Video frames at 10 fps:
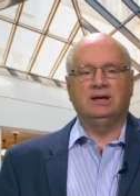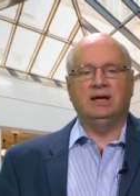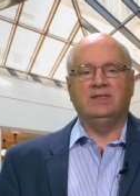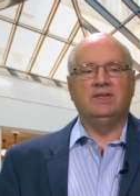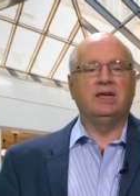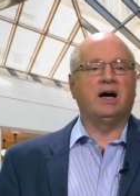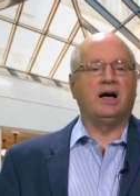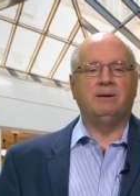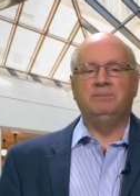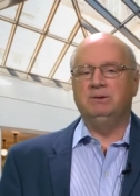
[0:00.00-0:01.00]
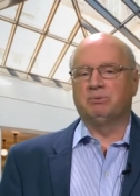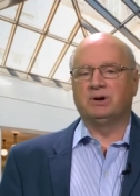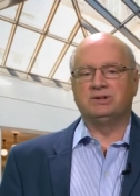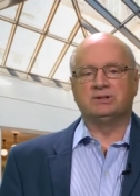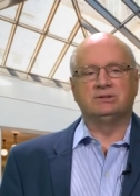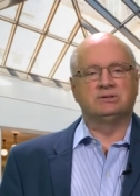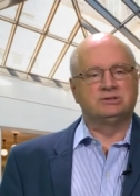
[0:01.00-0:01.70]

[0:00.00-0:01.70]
and the omnipresent